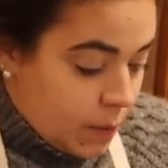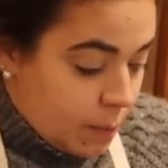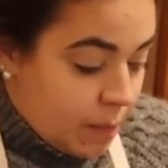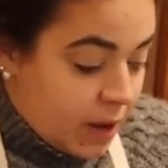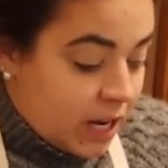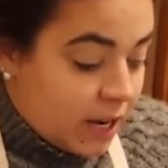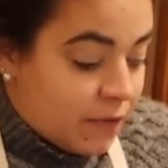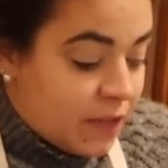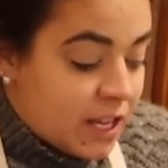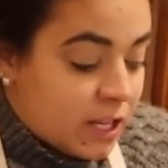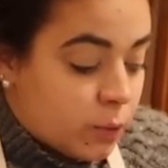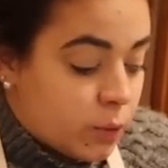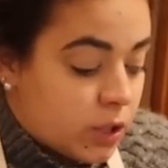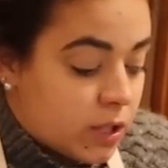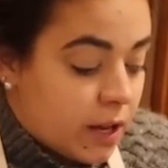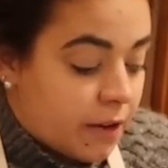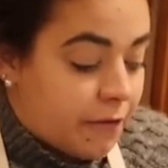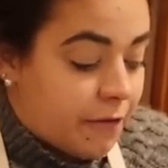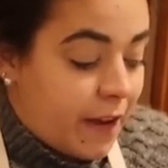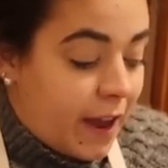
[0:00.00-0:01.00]
But if this was
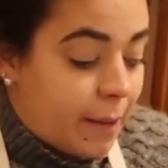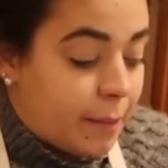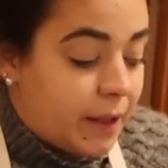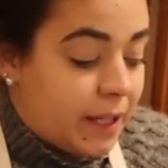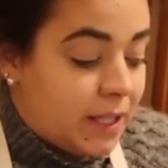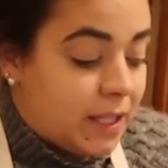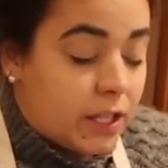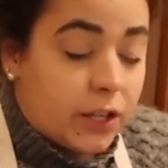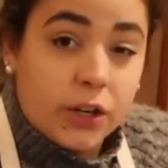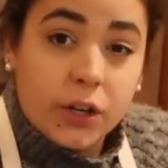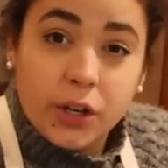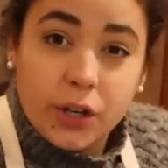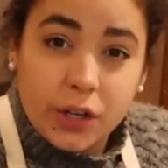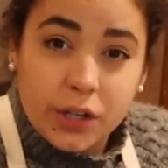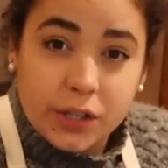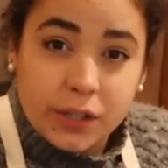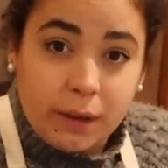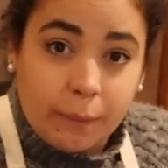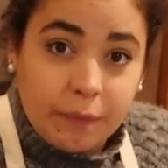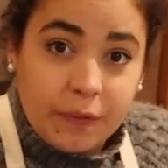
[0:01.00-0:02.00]
a family dinner
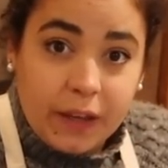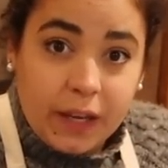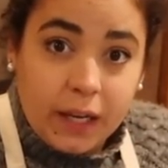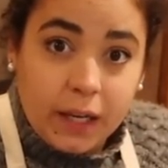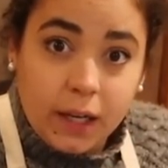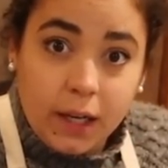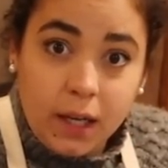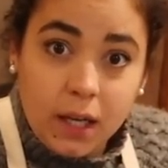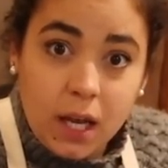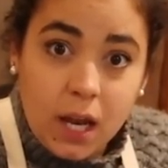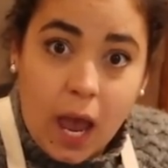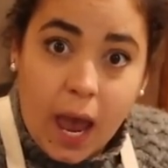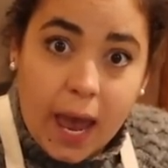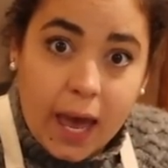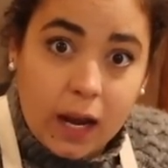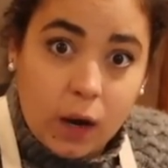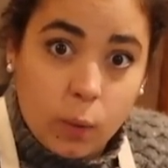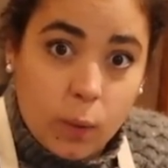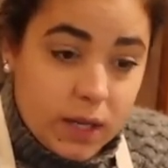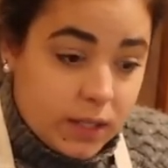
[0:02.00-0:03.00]
or something
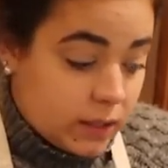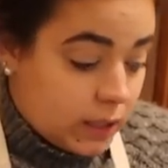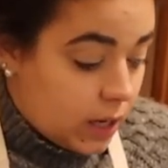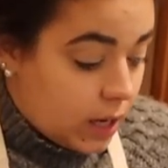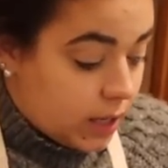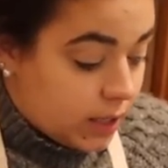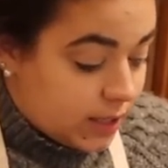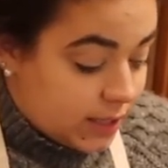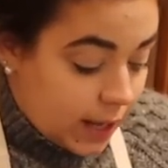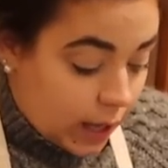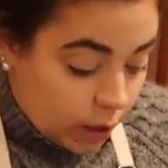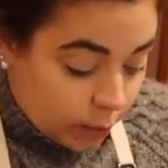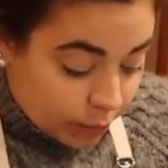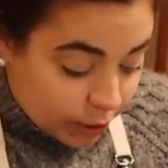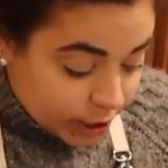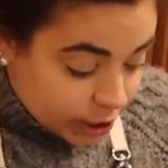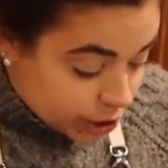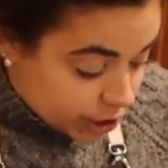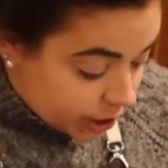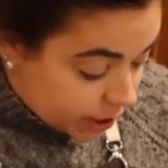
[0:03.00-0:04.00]
and it wasn't a
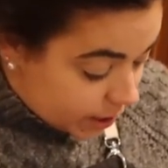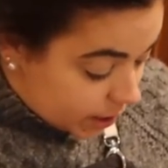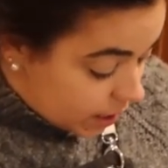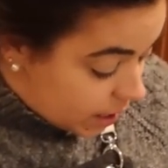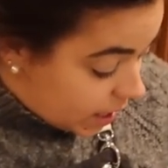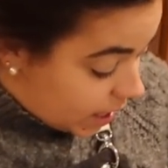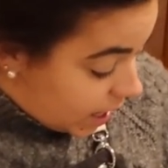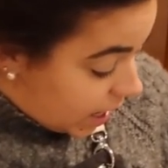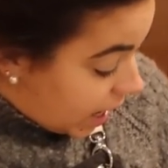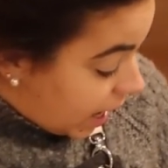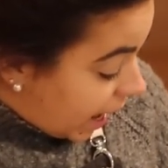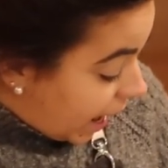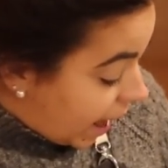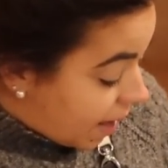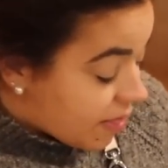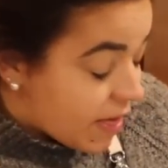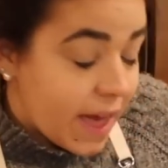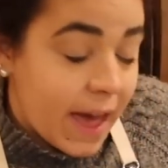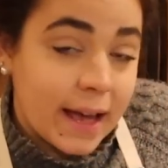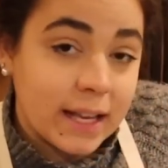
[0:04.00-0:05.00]
celebration
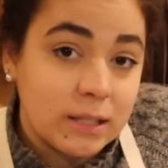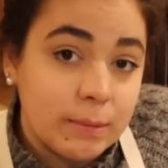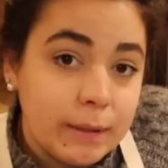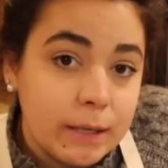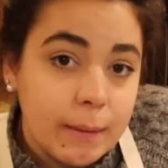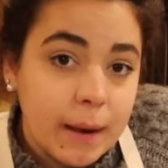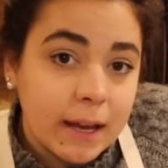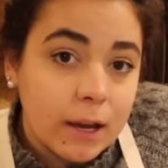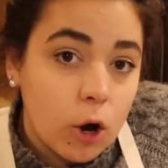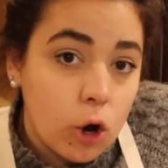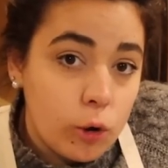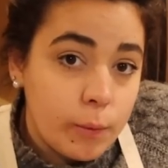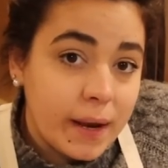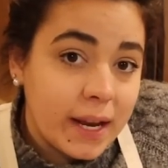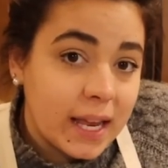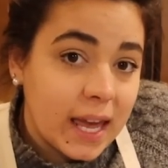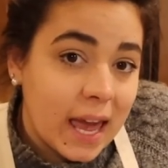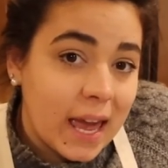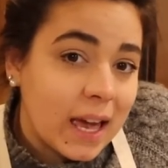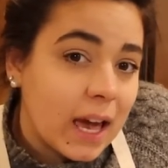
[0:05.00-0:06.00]
and they asked me to make a
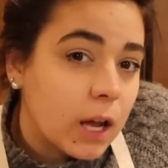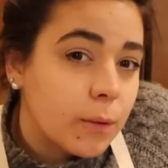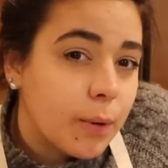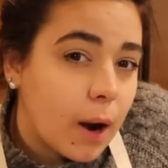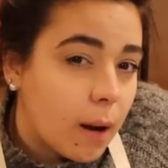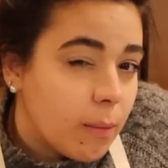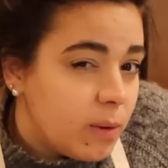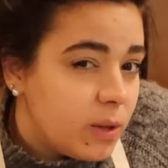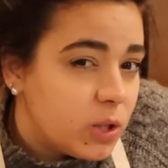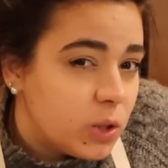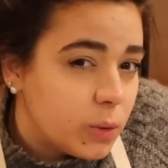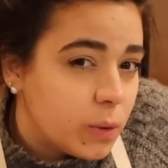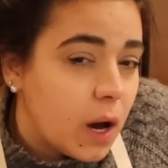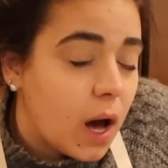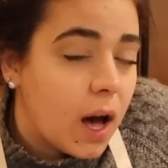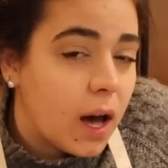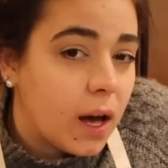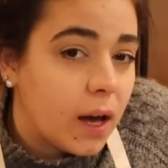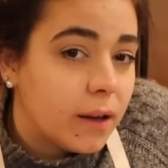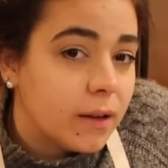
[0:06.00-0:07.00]
homemade cake, I'd probably do
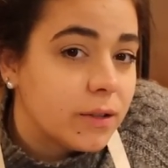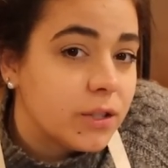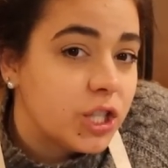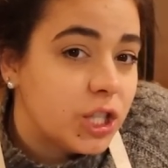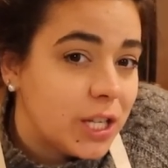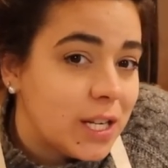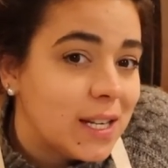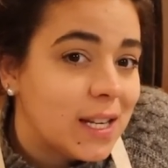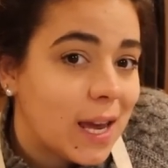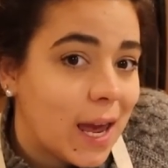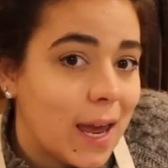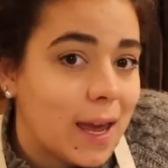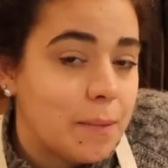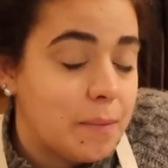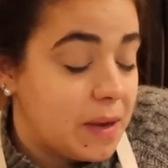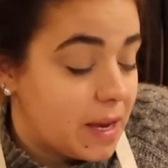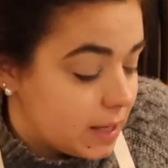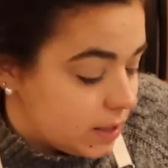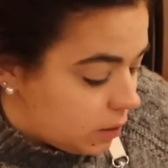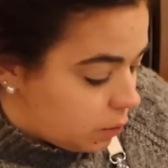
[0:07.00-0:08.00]
a sheet cake
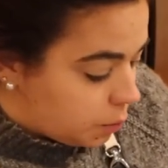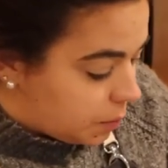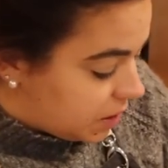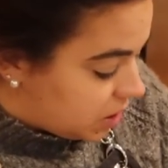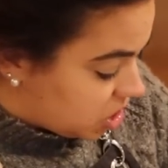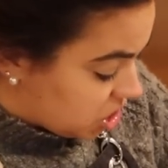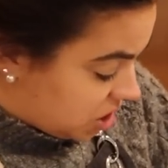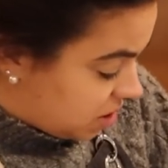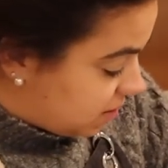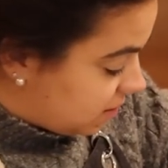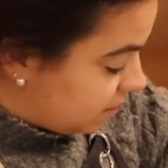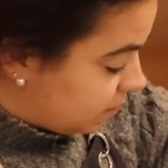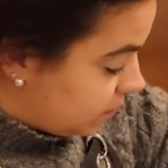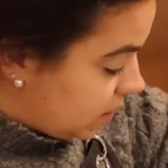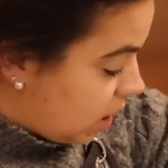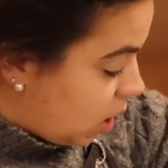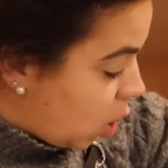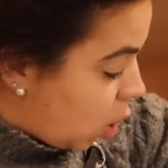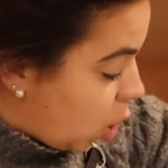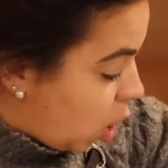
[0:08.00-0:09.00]
because it would be just
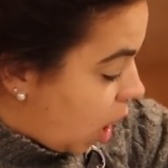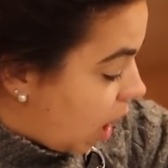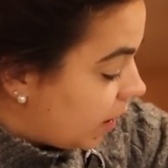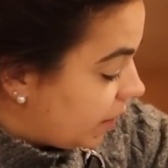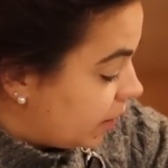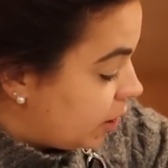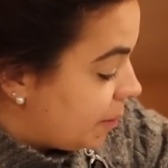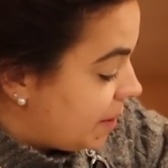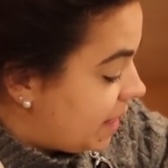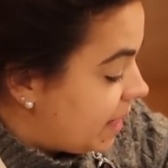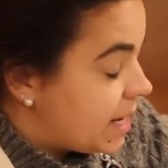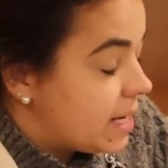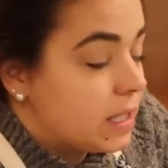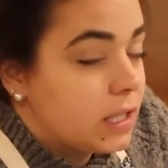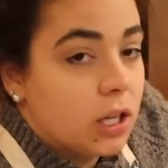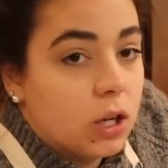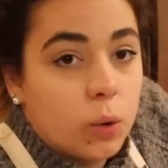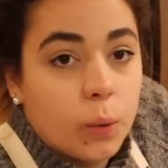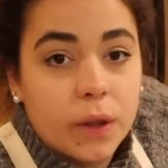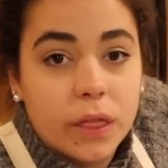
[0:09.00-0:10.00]
a little bit
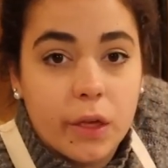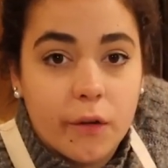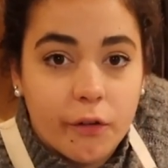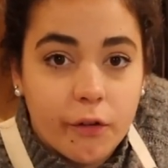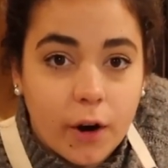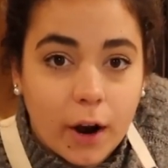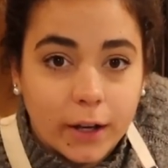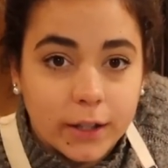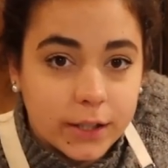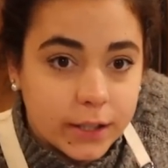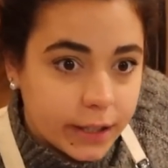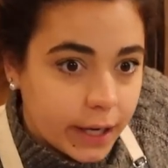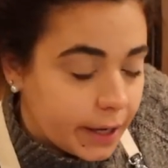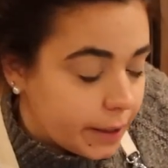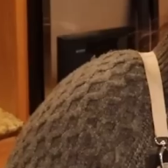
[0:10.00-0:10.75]
easier with the frosting.